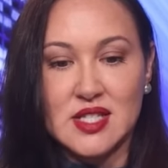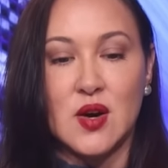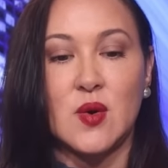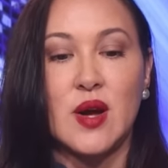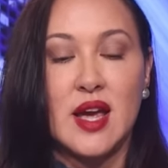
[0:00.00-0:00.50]

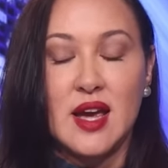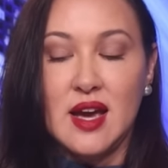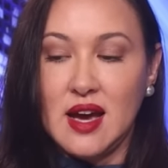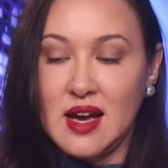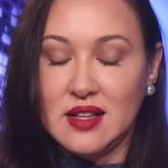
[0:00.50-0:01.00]
So,
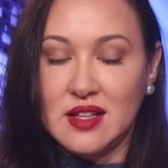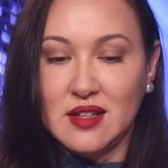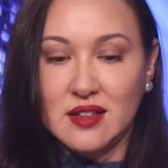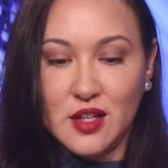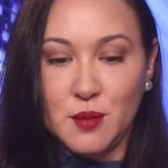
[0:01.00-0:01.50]

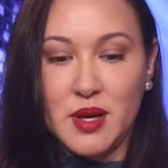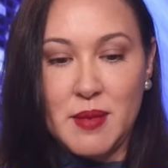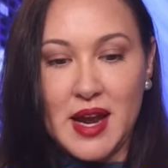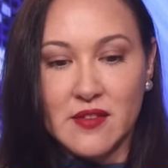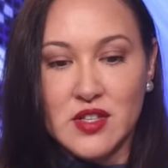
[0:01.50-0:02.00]
uh, a little bit
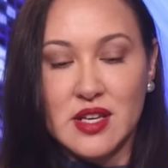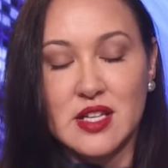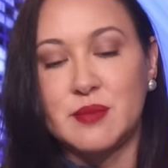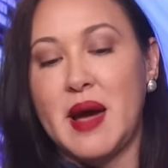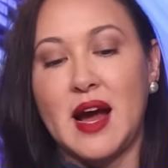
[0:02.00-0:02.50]
about
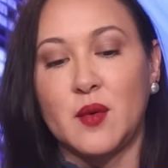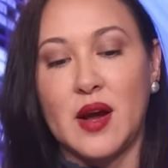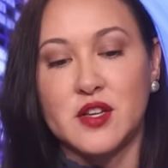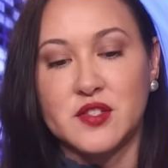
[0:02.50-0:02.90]
his background.